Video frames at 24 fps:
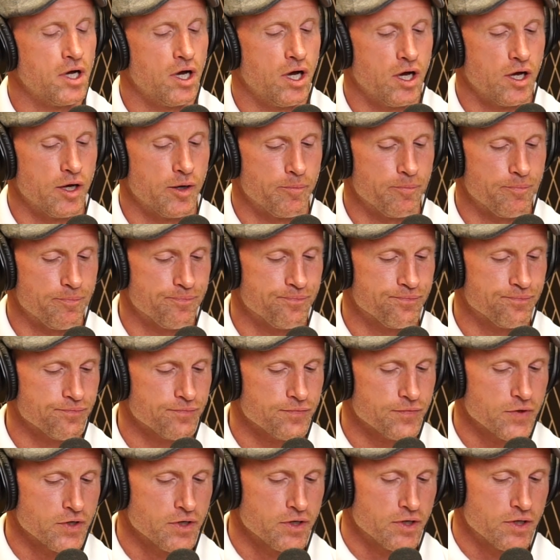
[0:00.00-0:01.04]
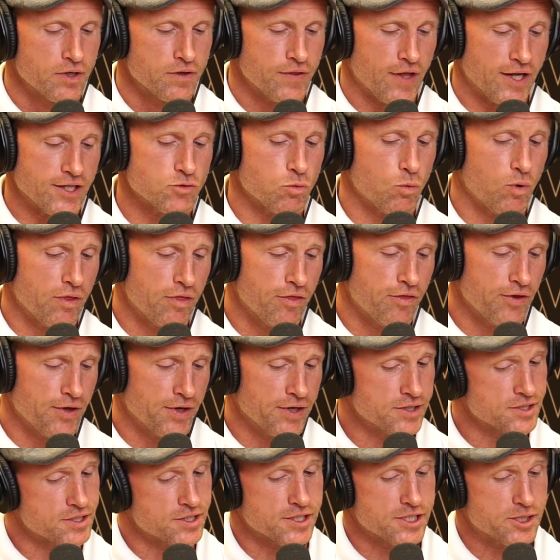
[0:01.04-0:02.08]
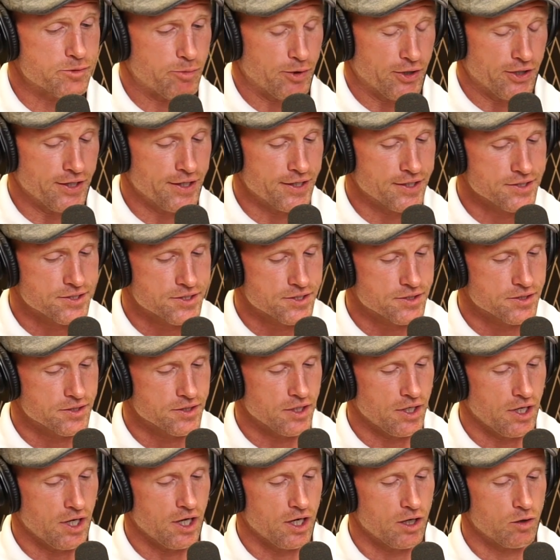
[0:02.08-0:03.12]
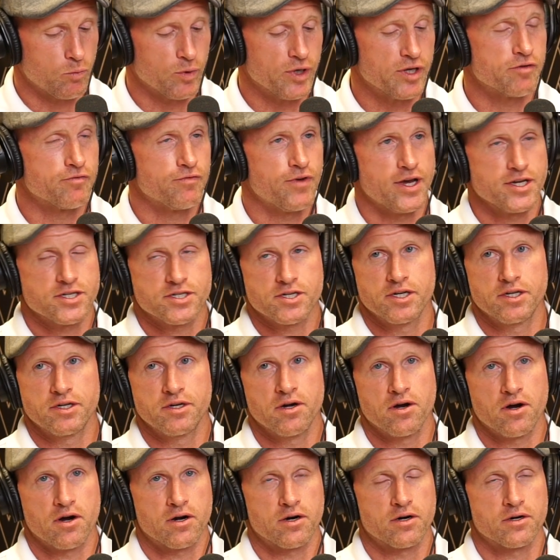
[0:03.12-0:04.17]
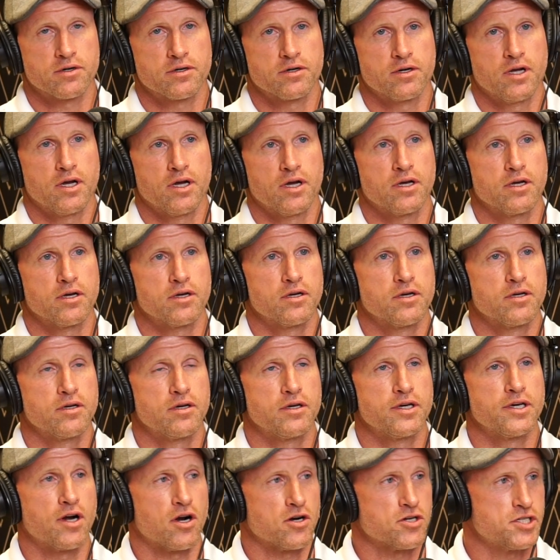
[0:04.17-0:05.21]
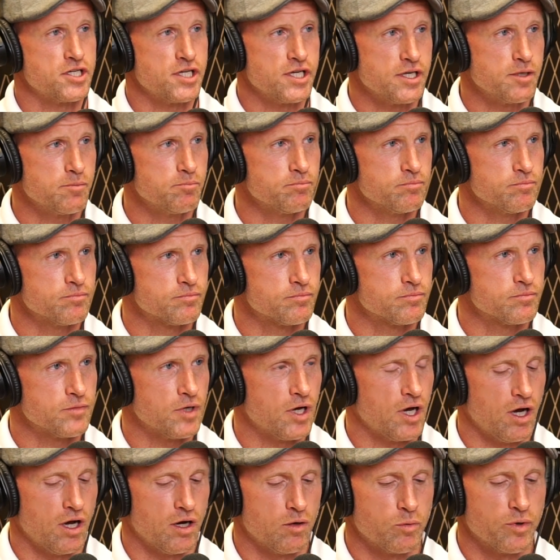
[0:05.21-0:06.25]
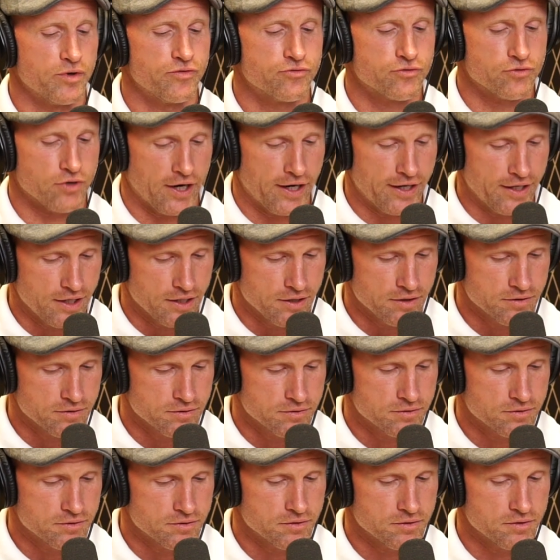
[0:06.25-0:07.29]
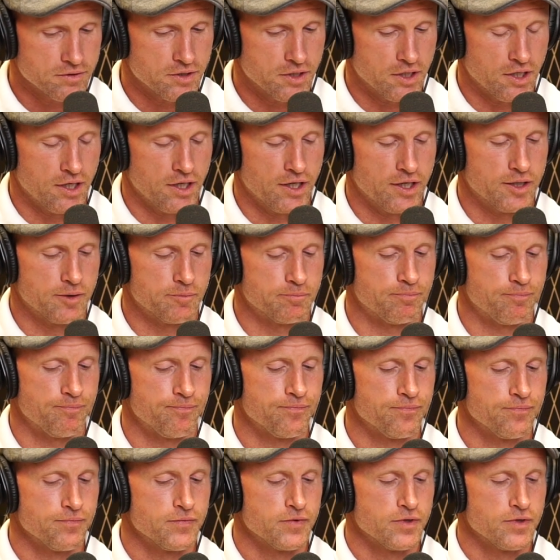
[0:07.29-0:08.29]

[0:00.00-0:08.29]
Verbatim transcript: Um, that's one thing is experience. Uh, we invest in our uh, in our team uh, with training. Um,